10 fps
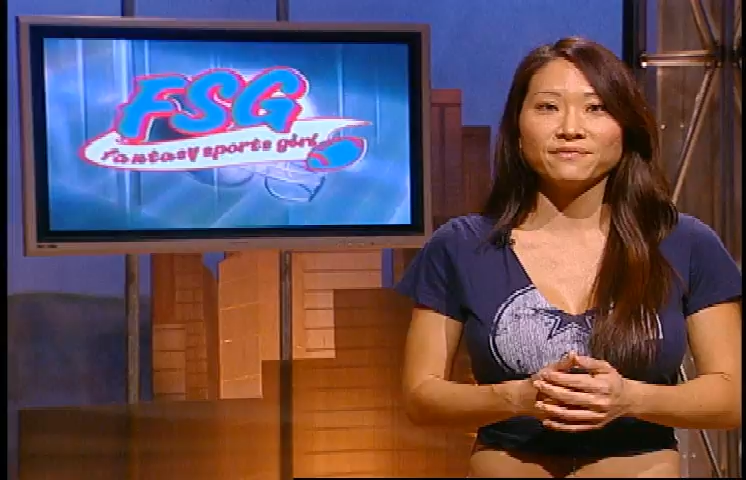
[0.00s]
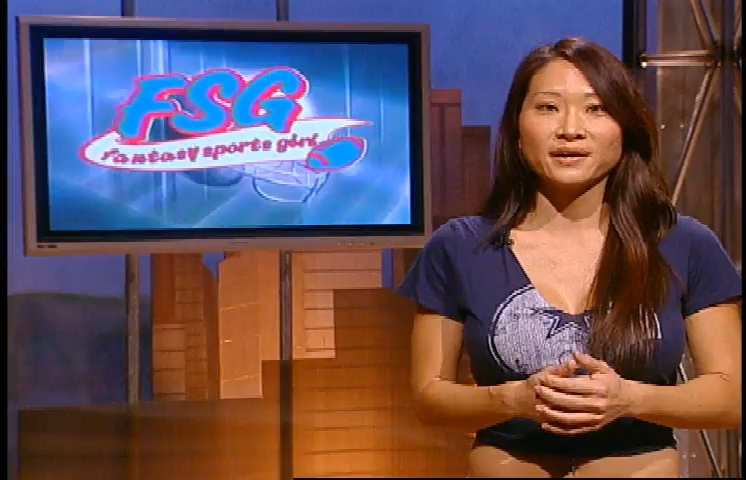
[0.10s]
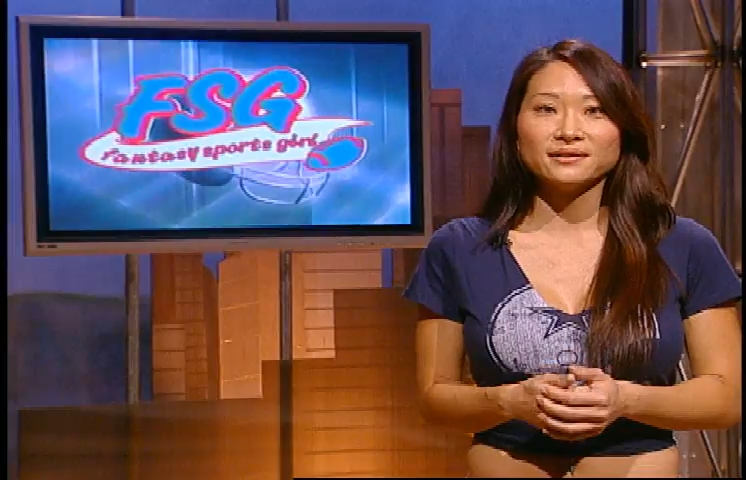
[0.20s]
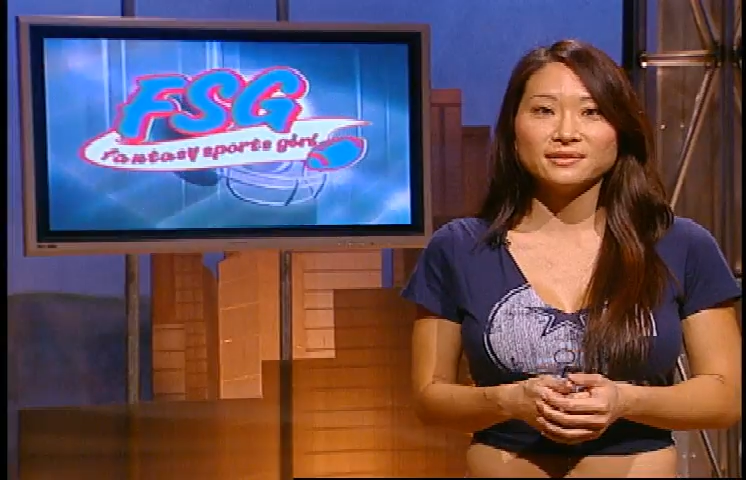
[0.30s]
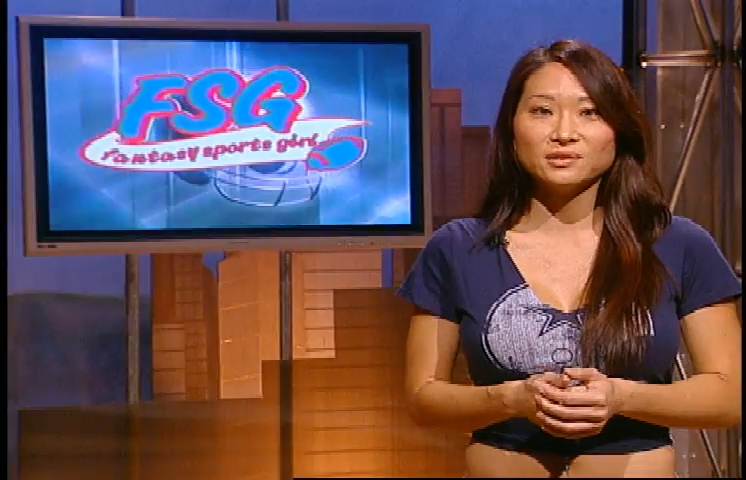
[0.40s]

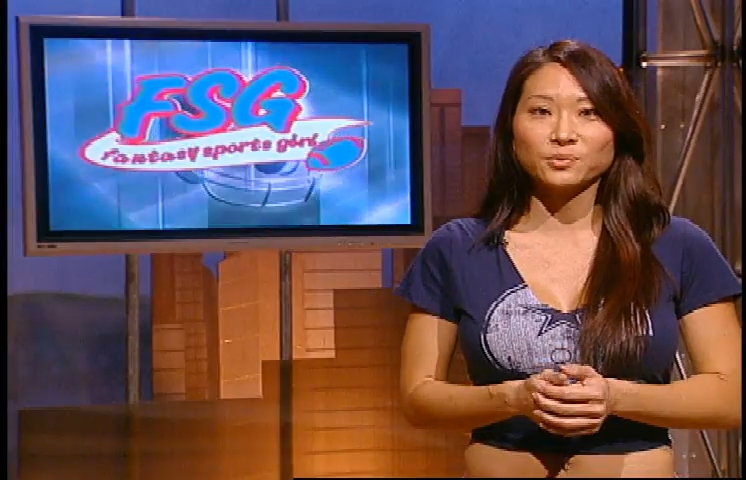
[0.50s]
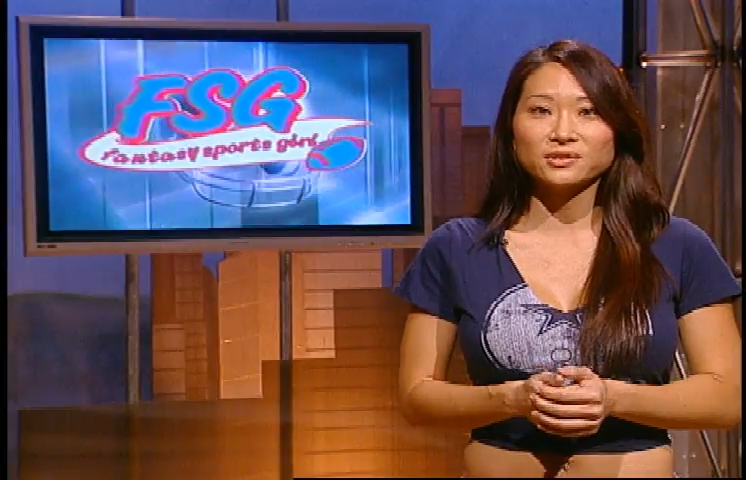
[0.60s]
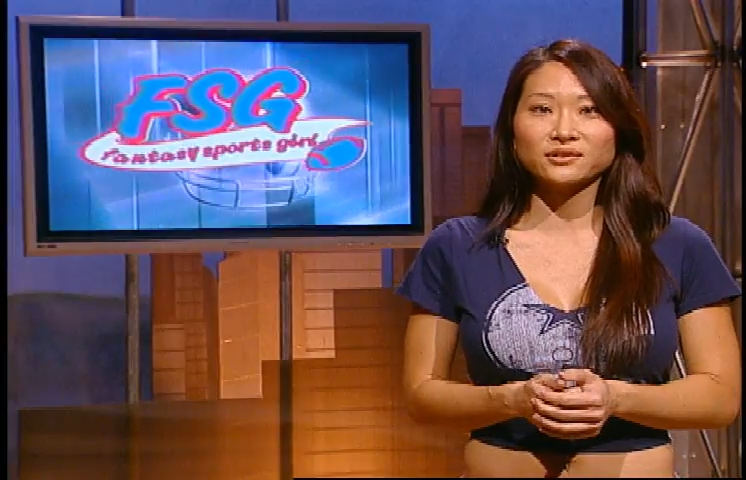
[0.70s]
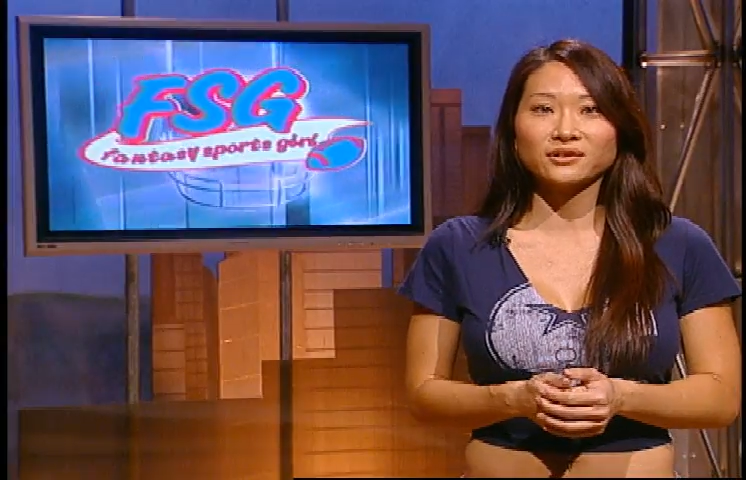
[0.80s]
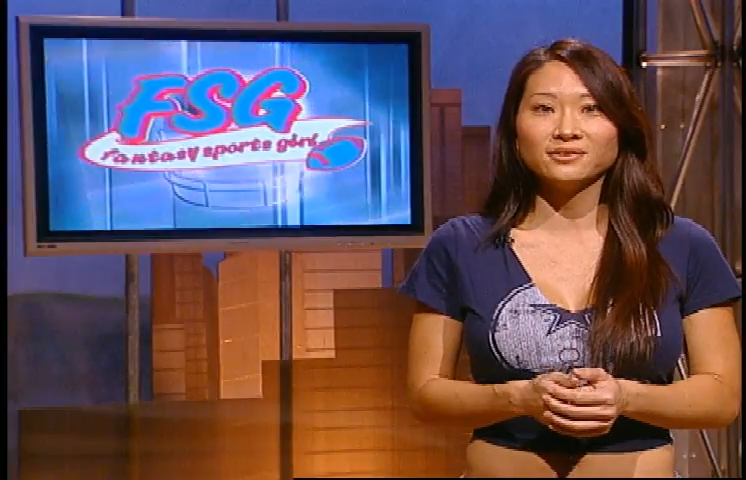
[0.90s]

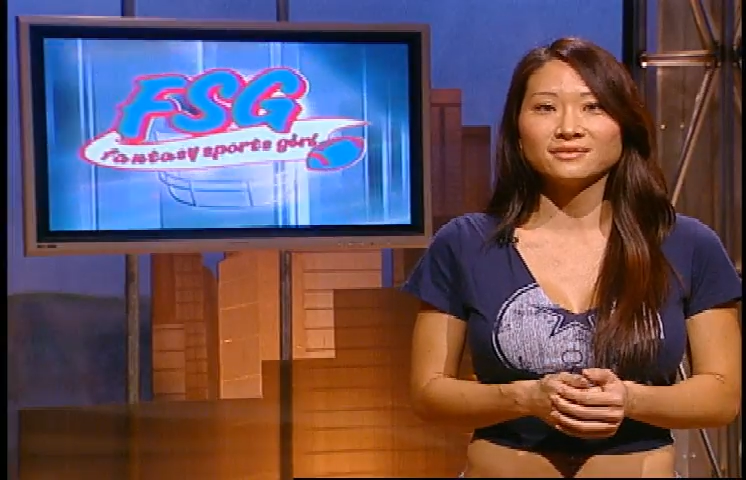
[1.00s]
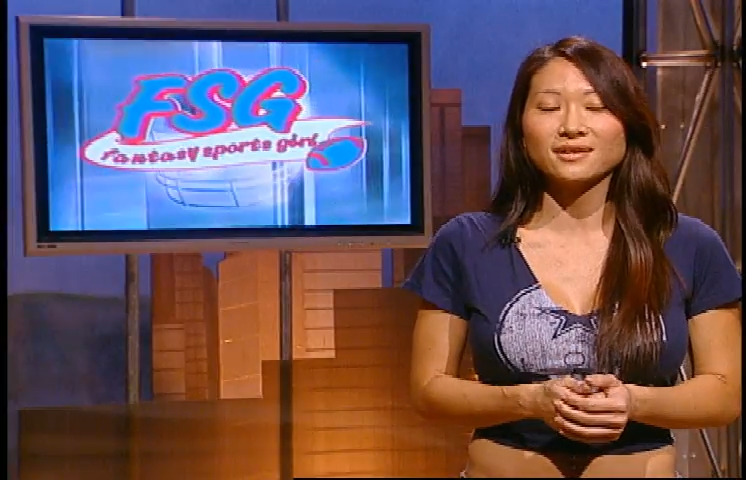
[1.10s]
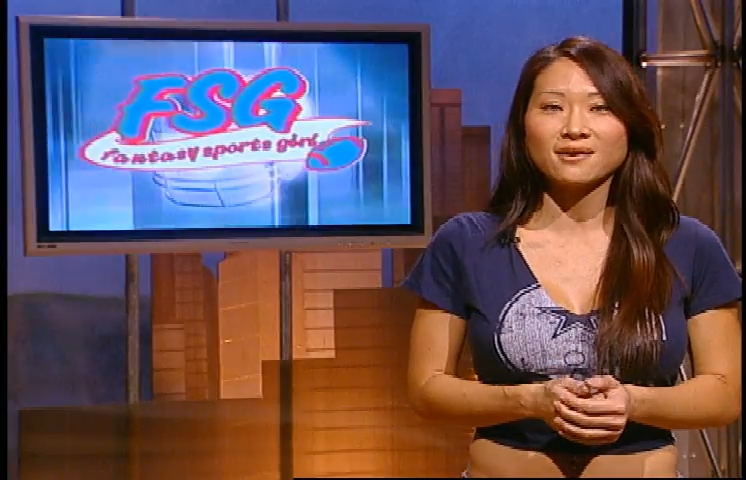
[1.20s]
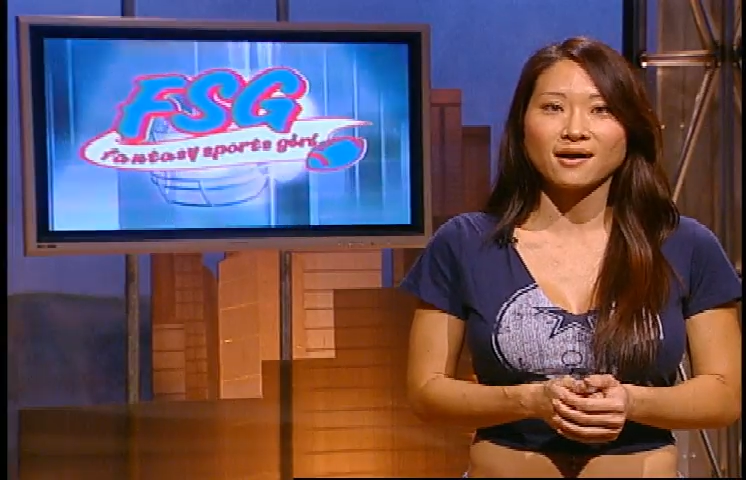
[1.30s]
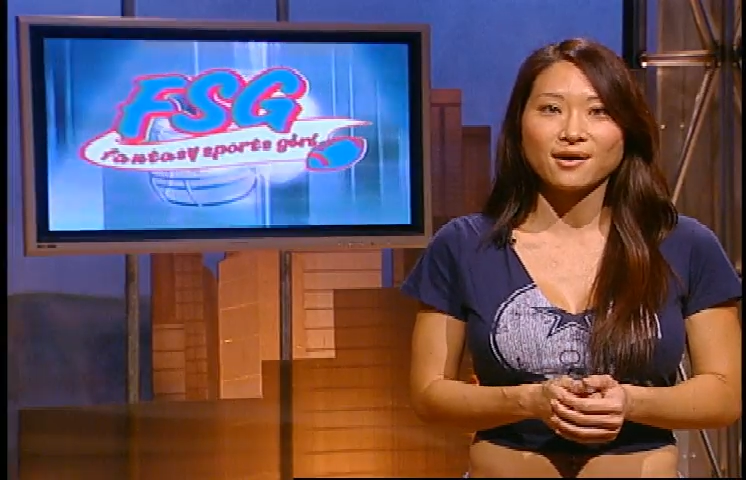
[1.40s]

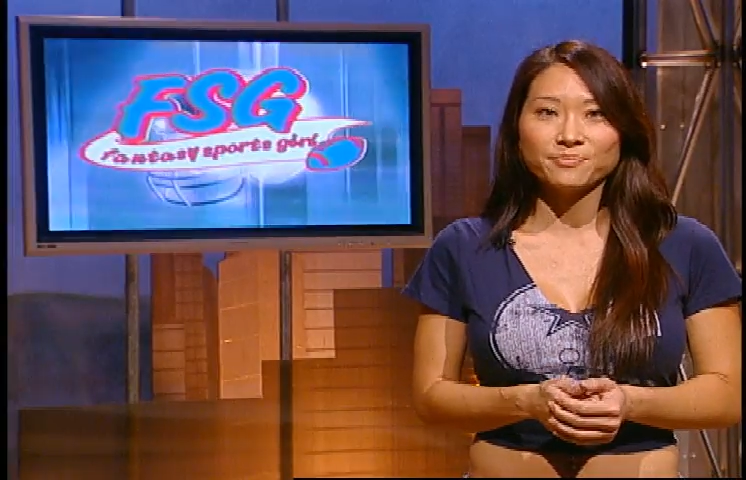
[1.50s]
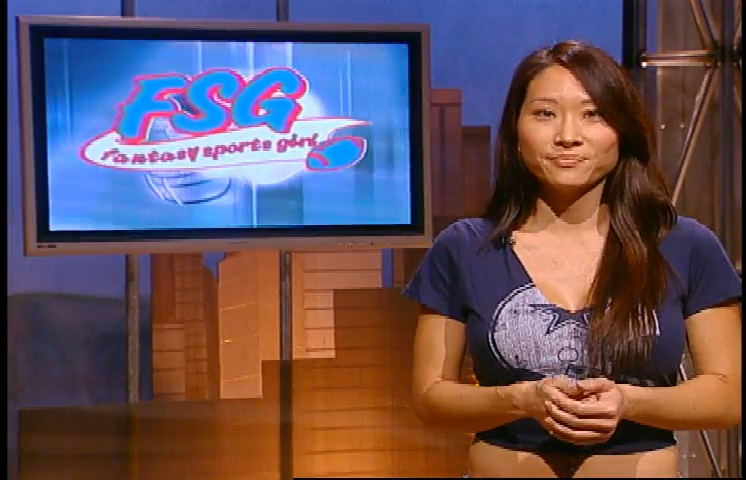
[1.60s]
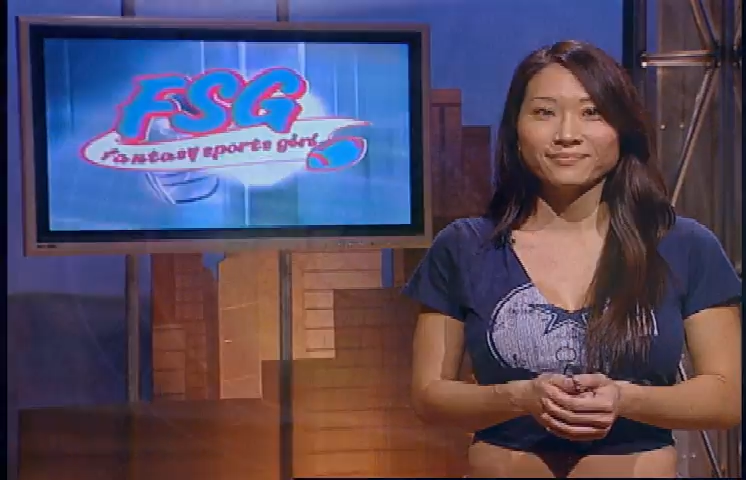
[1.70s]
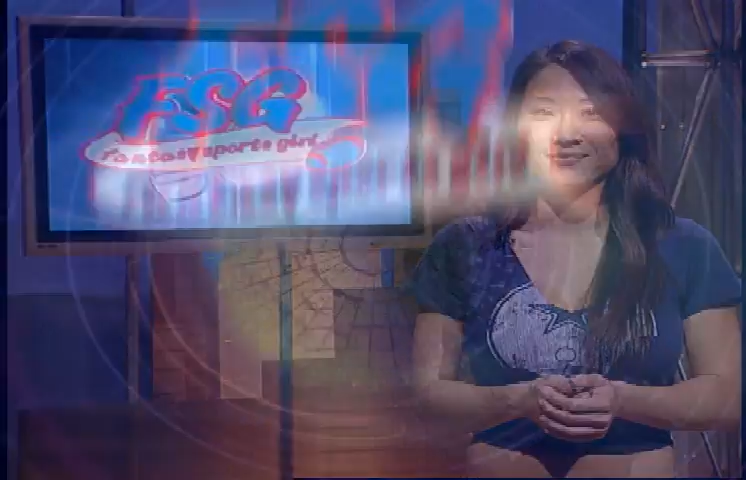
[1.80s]
fantasysportsgirl.com.